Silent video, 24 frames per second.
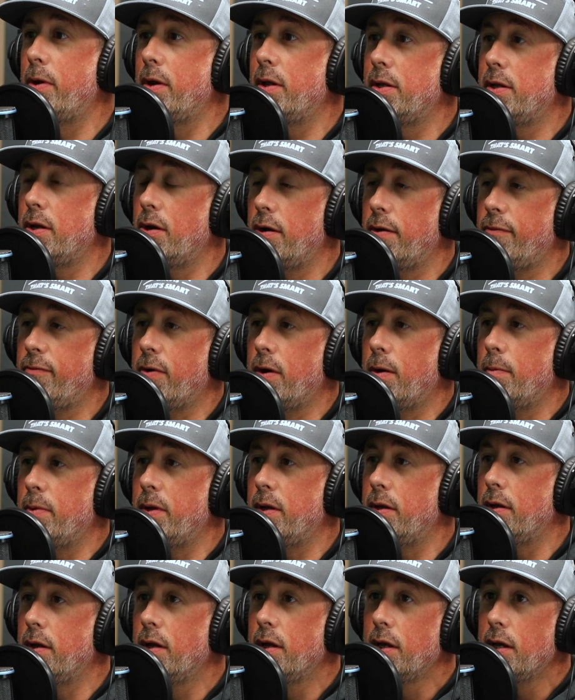a dairy farm,
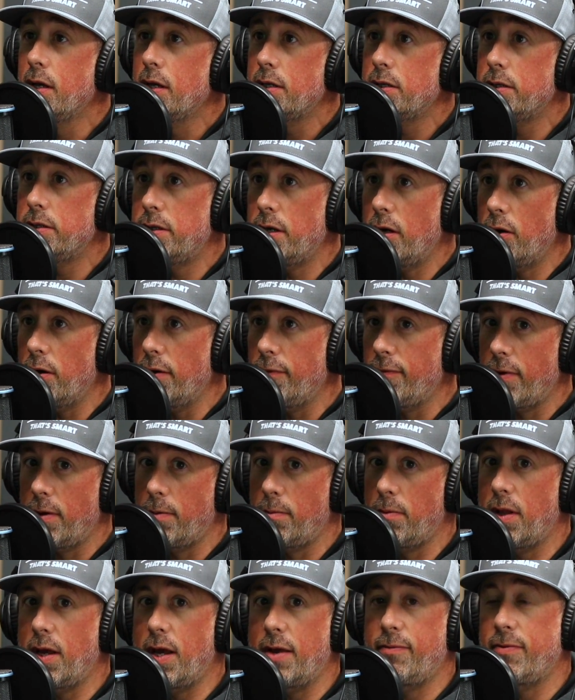and dairy
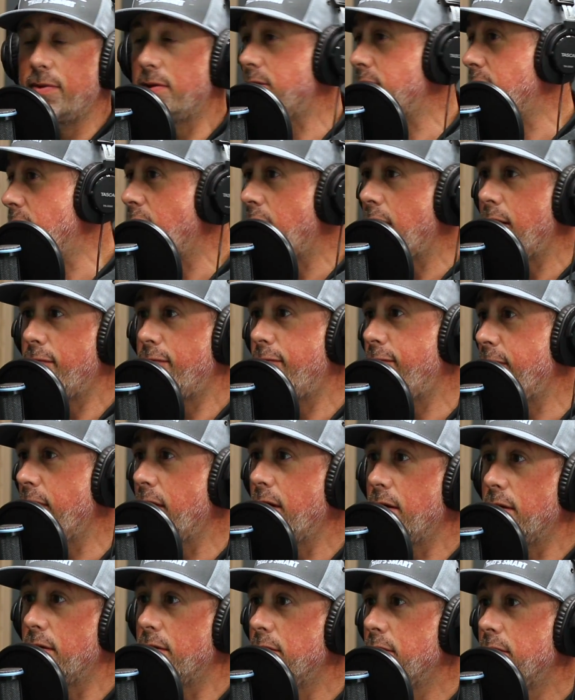farm life is not
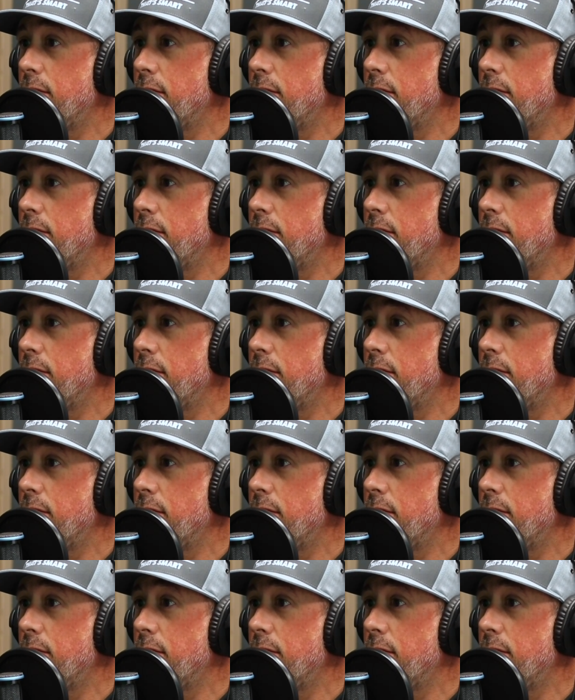fun.